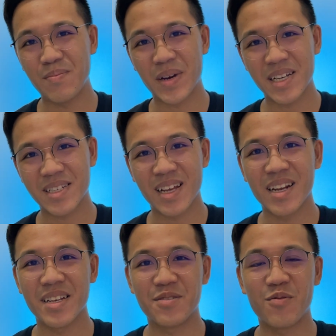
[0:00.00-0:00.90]
bike
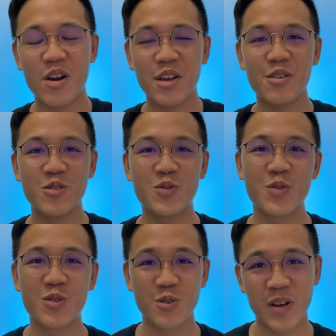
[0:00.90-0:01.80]
stand is very
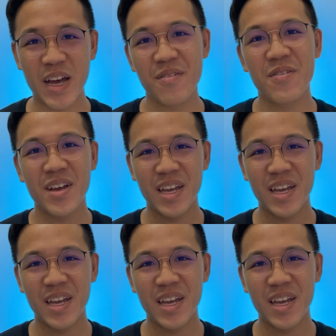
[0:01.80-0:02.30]
useful to have